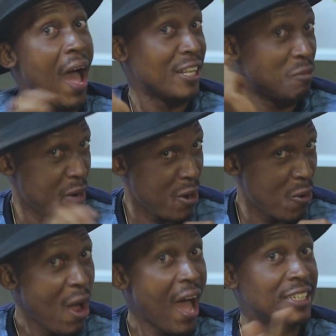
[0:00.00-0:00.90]
at play,
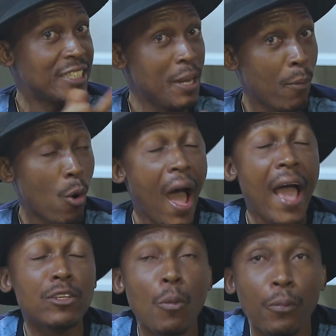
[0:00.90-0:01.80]
at sleep,
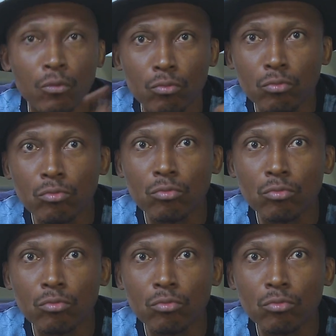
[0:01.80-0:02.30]
eyes open.